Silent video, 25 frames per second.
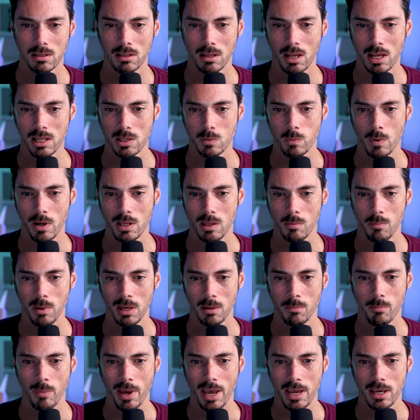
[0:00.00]
That's where the
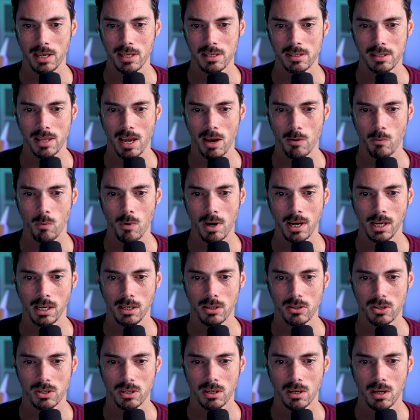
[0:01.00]
big bet is, that
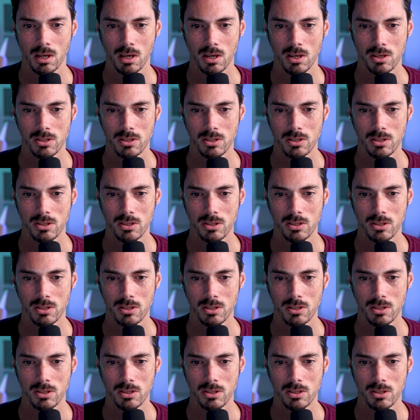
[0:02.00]
range.